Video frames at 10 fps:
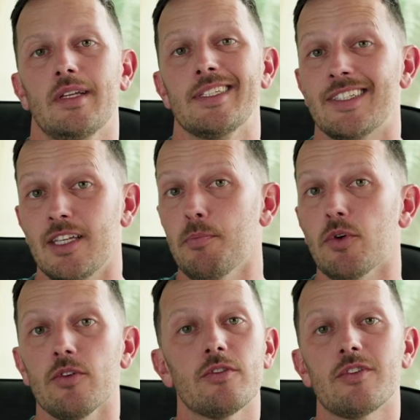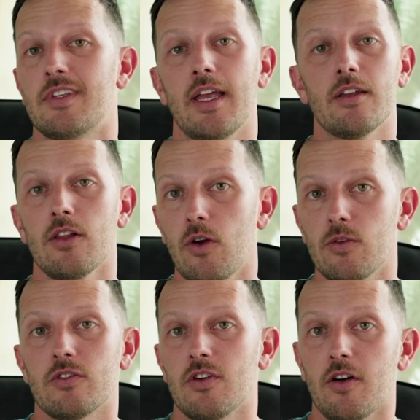Simple
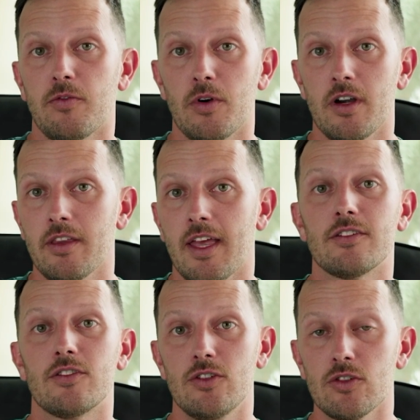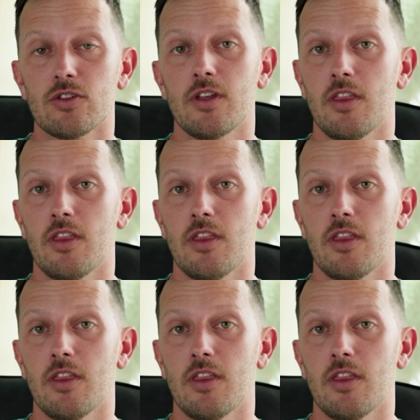standalone software, that's usually the